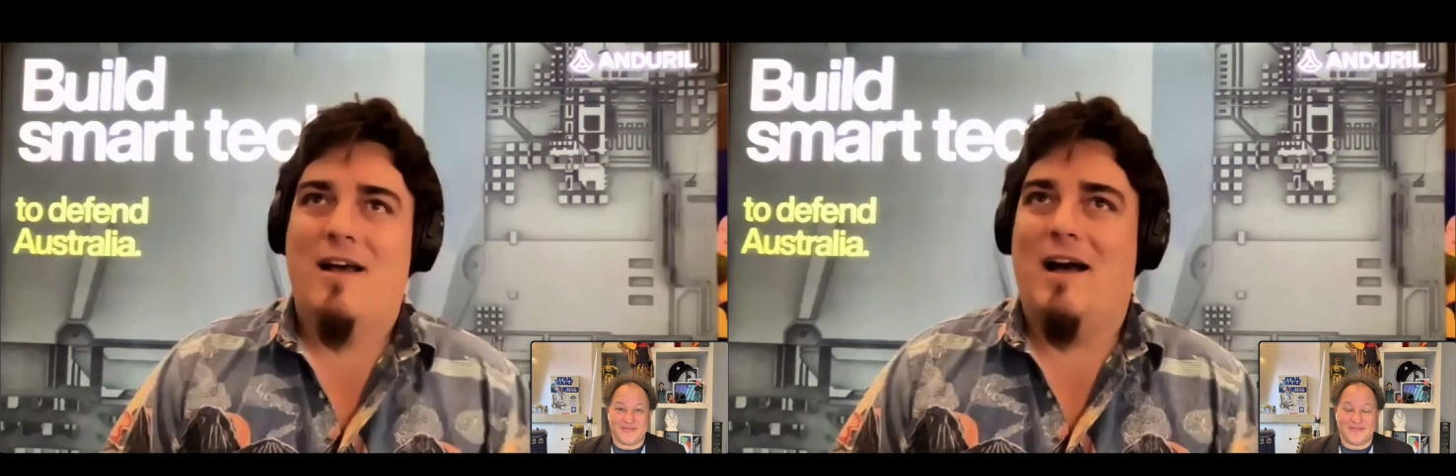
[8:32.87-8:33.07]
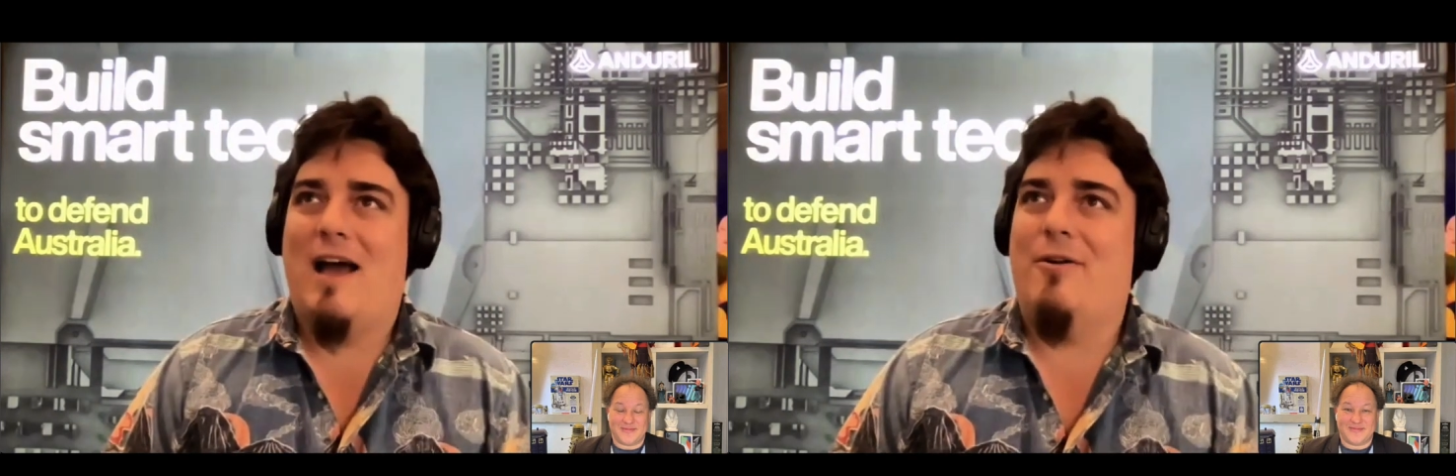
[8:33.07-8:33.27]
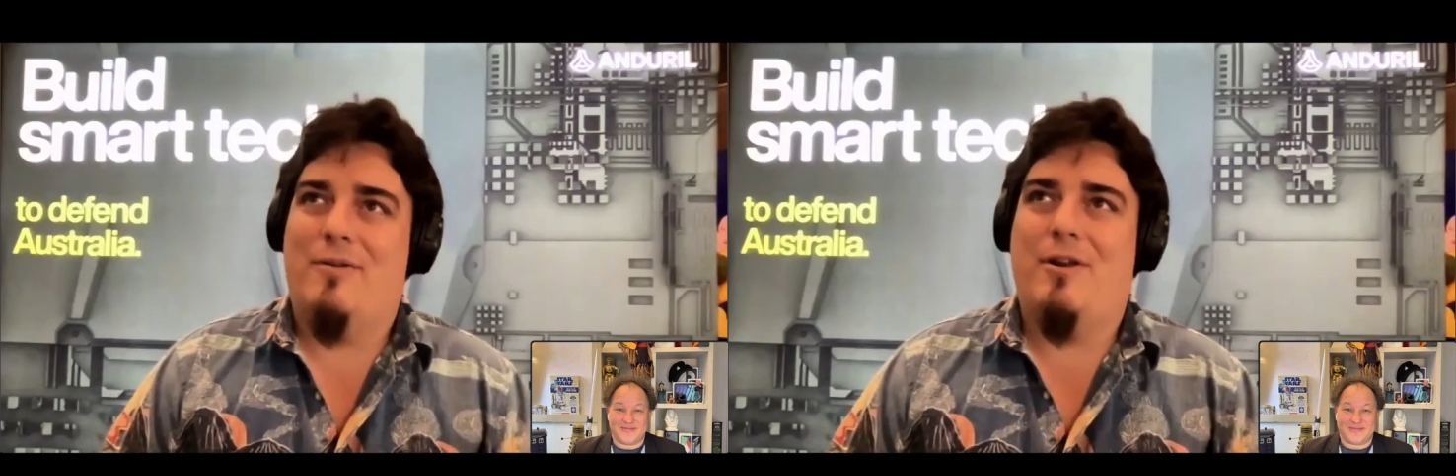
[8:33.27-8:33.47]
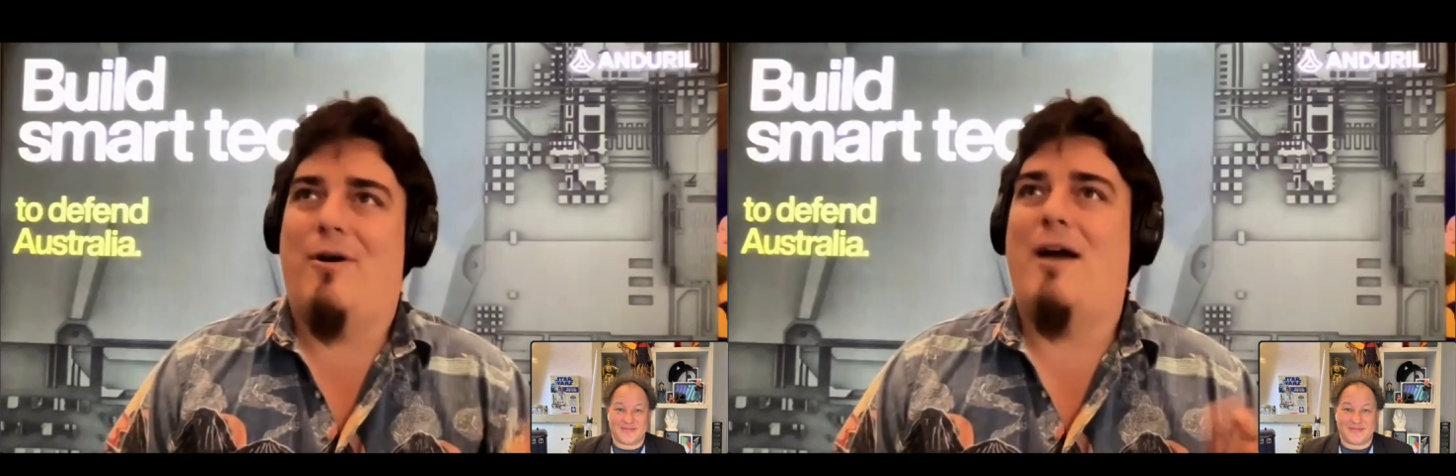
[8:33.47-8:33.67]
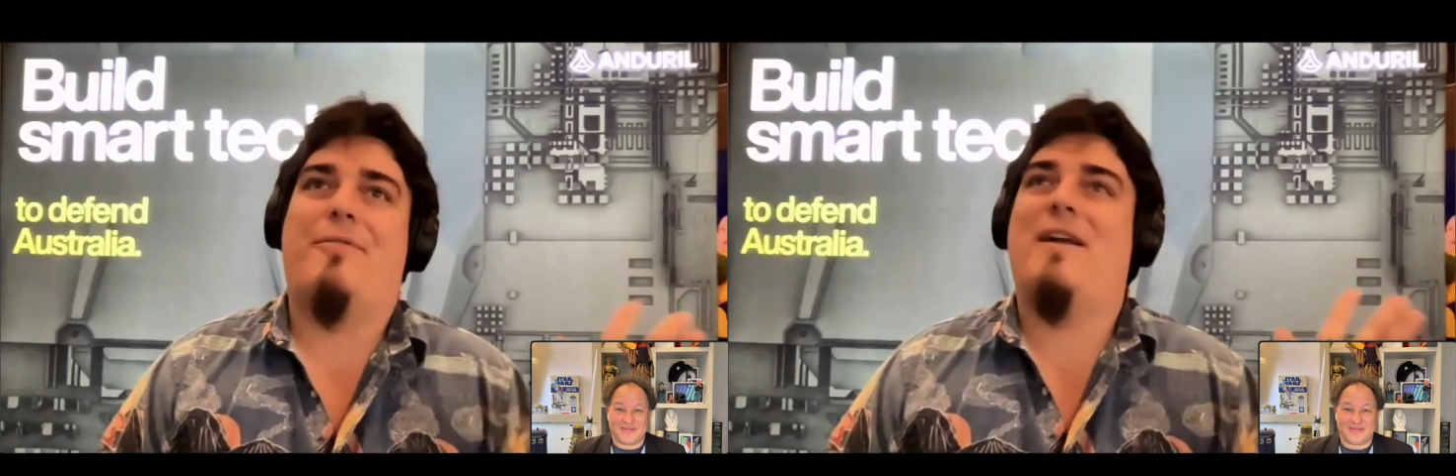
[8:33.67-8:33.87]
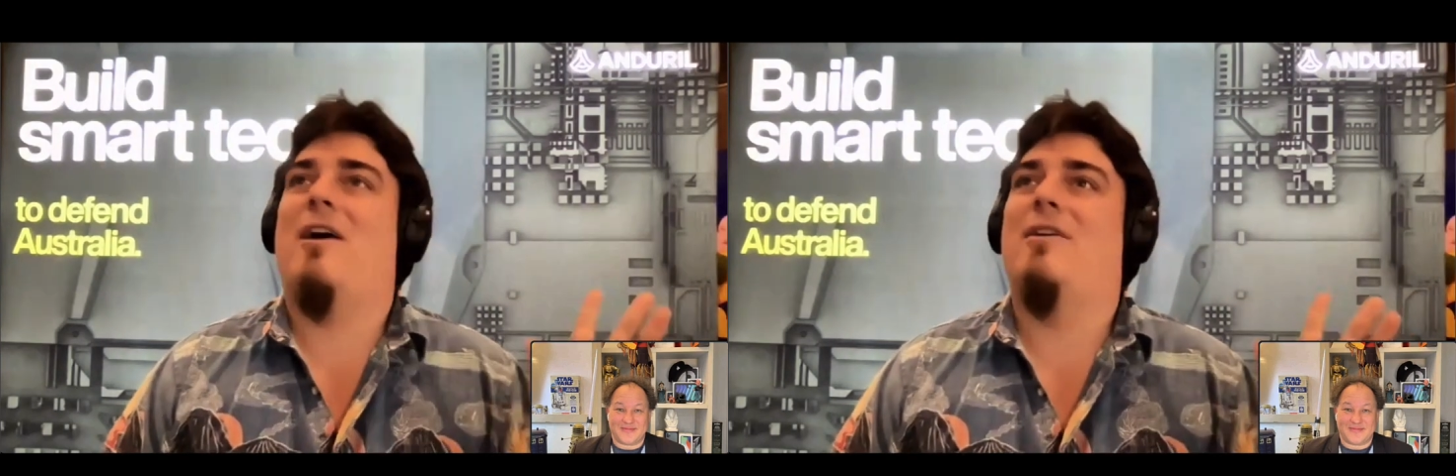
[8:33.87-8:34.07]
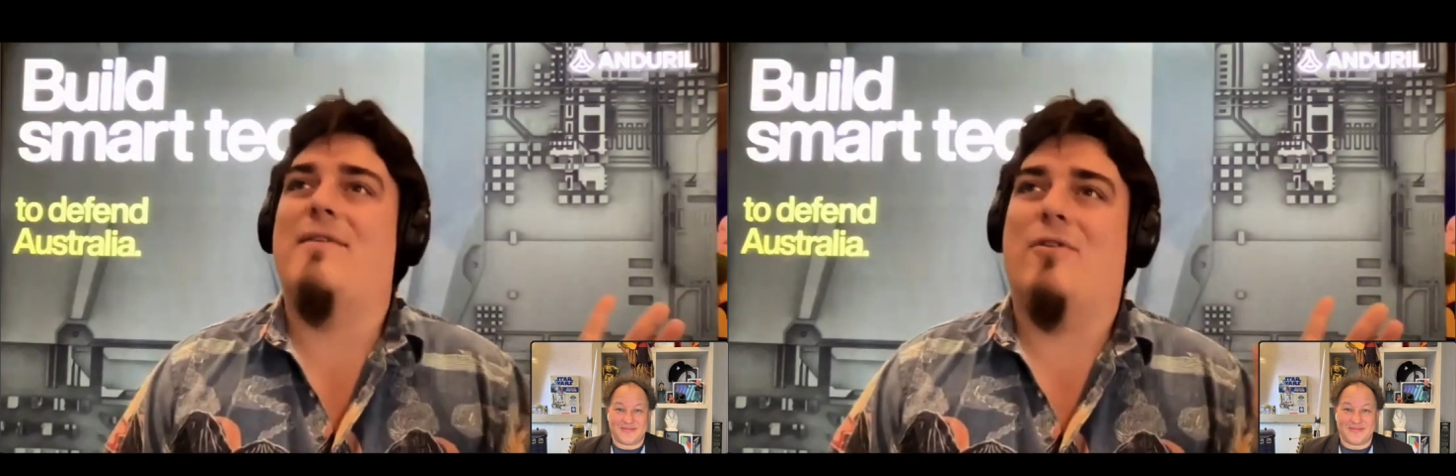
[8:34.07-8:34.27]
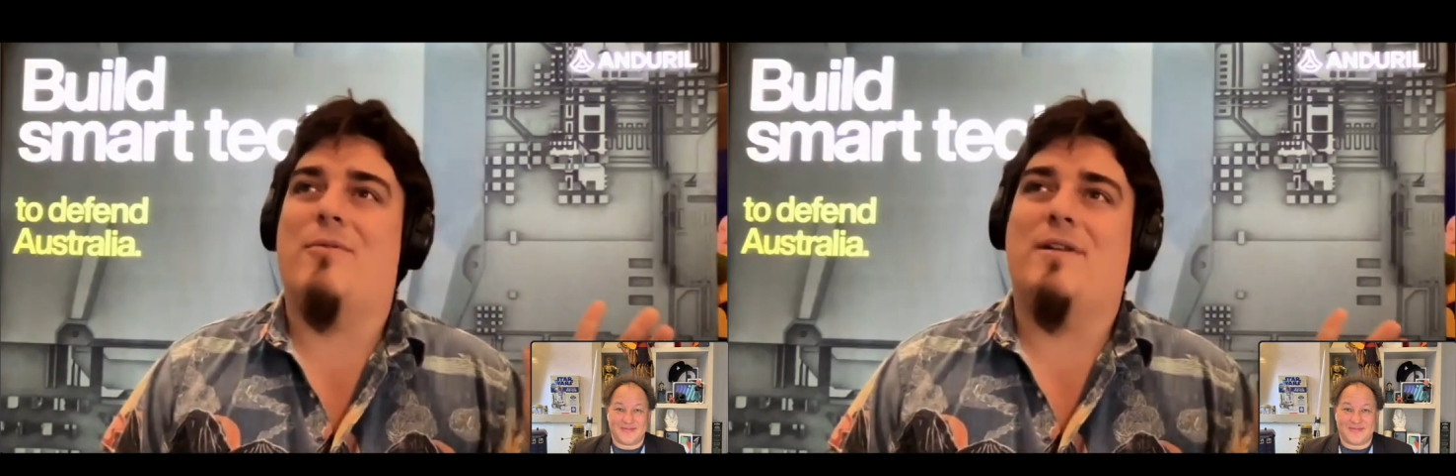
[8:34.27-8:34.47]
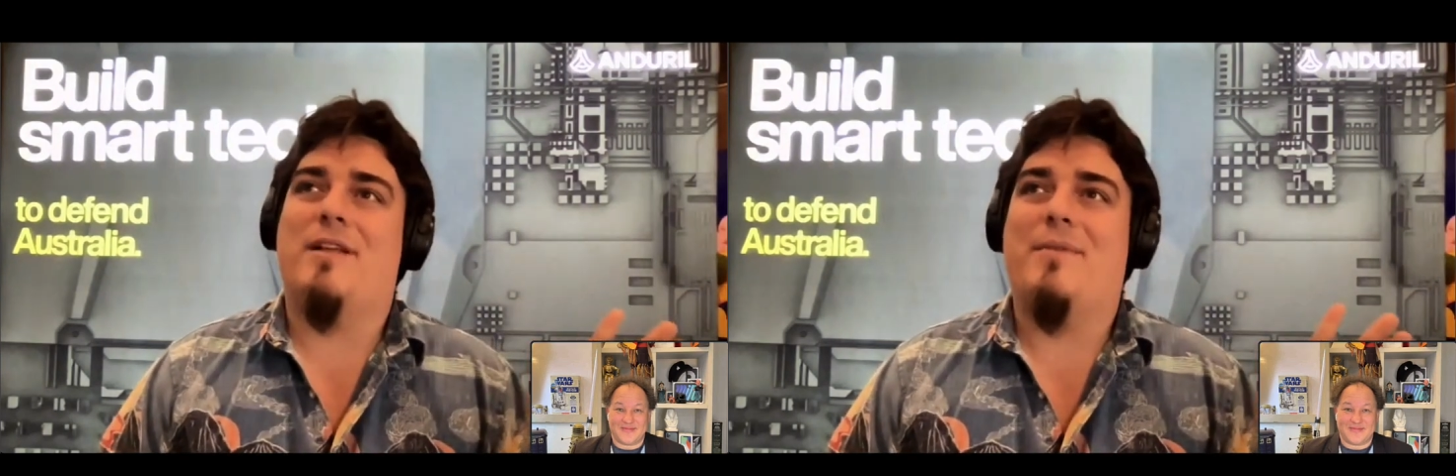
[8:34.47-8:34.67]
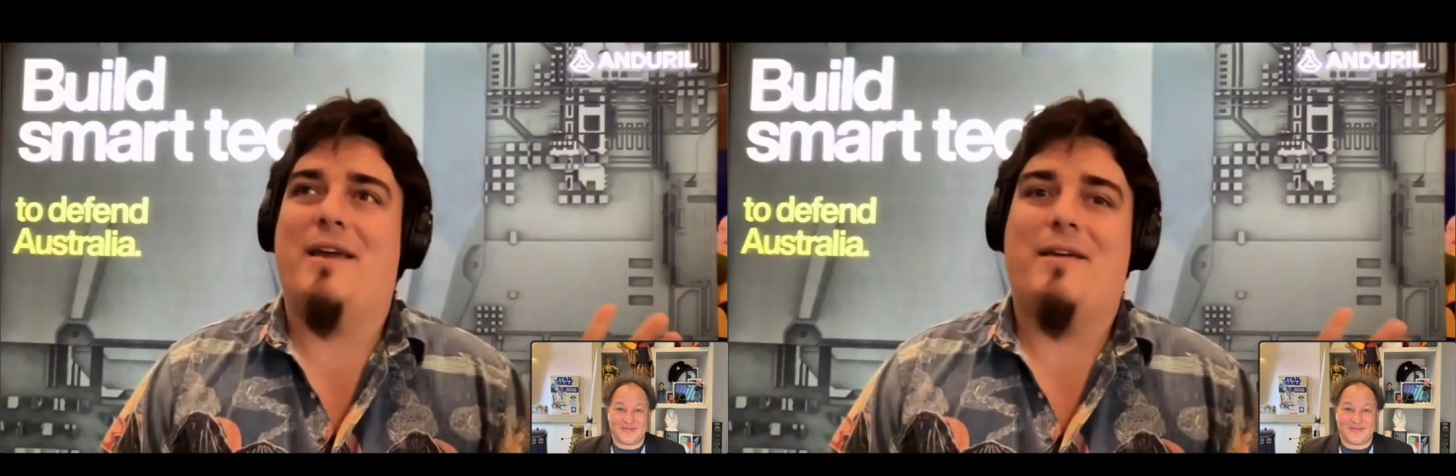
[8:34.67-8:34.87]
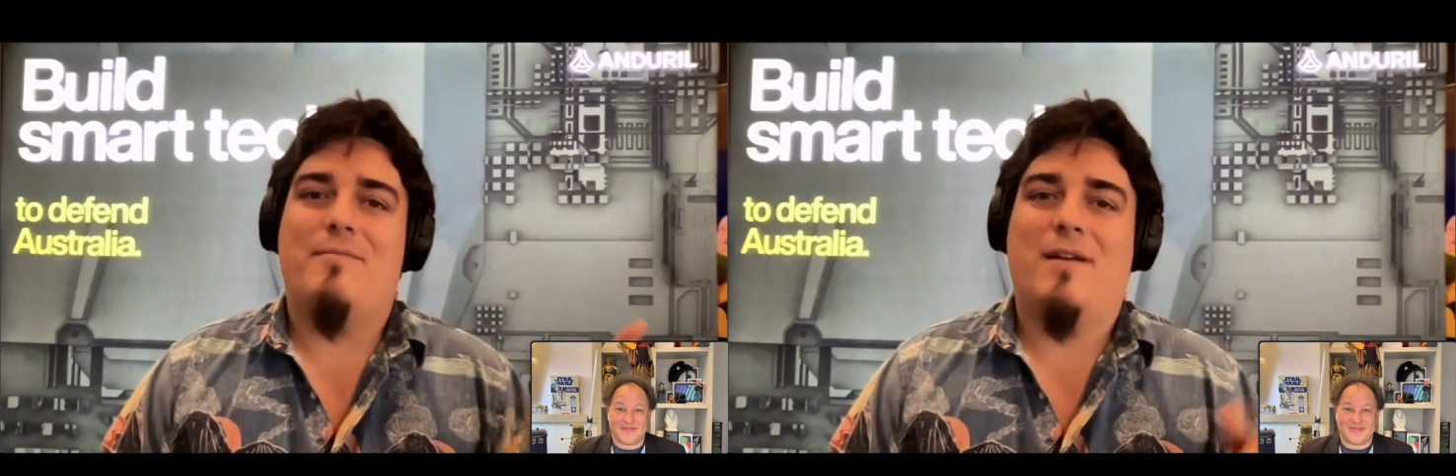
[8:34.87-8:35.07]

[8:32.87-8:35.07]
I don't think I'll ever really be